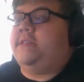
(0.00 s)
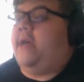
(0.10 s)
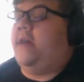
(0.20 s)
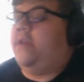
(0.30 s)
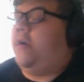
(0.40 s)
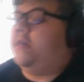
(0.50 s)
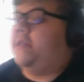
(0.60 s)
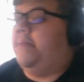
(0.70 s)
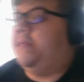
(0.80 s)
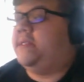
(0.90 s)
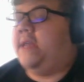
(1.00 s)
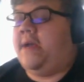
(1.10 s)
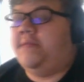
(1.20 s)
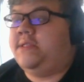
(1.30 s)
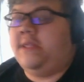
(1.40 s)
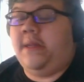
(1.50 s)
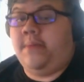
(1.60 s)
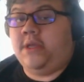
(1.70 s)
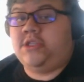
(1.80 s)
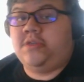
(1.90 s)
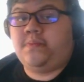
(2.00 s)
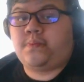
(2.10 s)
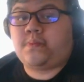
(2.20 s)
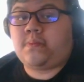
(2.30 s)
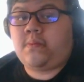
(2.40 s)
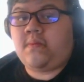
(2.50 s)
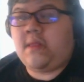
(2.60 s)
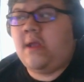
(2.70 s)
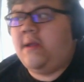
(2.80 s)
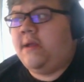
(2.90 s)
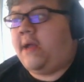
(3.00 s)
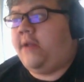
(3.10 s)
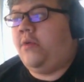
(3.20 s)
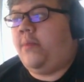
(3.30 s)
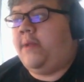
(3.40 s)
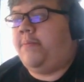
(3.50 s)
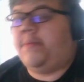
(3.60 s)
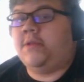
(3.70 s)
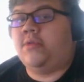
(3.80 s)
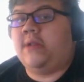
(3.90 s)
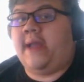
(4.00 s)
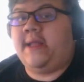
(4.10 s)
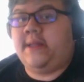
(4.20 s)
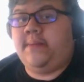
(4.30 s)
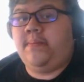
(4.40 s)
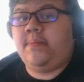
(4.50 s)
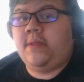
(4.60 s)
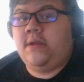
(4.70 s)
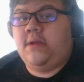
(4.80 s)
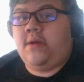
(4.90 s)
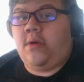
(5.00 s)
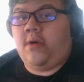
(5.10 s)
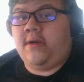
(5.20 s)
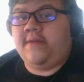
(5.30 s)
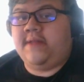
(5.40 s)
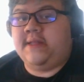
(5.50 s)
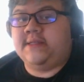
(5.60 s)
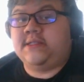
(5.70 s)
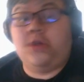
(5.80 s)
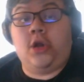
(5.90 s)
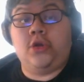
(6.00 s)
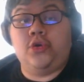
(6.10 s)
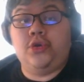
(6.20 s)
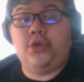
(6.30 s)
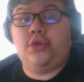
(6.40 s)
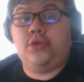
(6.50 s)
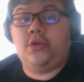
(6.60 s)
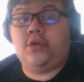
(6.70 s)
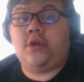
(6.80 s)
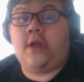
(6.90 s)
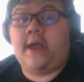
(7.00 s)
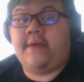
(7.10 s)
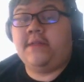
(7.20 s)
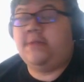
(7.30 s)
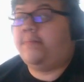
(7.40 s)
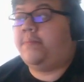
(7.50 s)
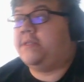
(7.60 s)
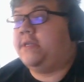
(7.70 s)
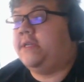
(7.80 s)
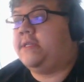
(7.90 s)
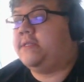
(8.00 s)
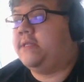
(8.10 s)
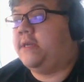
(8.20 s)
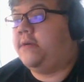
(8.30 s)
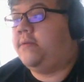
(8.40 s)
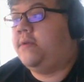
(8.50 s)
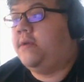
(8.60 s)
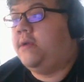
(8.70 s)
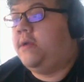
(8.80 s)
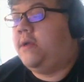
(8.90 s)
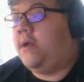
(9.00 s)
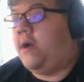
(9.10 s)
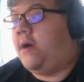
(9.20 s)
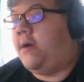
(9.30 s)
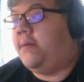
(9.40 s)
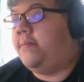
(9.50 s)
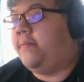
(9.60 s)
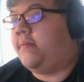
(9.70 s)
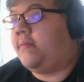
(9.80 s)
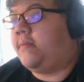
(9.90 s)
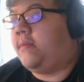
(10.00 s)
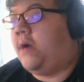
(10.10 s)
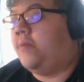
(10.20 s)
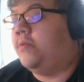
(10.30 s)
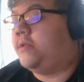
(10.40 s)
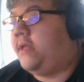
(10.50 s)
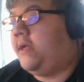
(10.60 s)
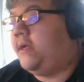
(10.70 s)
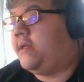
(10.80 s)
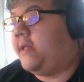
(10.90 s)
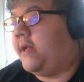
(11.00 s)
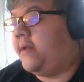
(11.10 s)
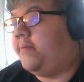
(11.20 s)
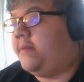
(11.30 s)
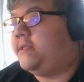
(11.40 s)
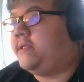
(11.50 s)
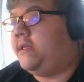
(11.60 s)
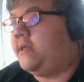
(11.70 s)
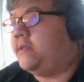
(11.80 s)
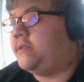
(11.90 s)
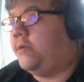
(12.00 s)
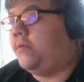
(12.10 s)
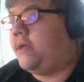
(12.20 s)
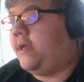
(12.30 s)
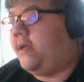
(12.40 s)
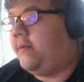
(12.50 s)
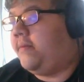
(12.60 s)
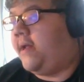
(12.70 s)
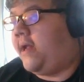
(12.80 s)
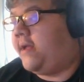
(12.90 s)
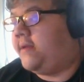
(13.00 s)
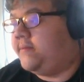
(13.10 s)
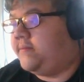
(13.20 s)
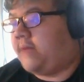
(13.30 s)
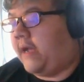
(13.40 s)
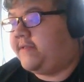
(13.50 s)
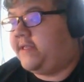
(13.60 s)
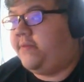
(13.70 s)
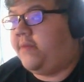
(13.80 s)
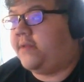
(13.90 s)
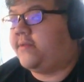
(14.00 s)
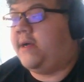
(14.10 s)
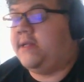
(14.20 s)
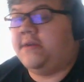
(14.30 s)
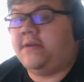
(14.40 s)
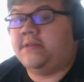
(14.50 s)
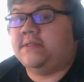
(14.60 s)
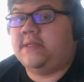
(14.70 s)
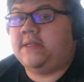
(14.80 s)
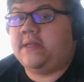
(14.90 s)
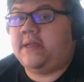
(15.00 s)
Eldegoss and Blissey, I haven't seen them much. I don't know whether people don't like them or if they're just not good. I haven't personally tested out. I would think that Blissey is okay, but I've seen 1 or 2 Eldergosses in like...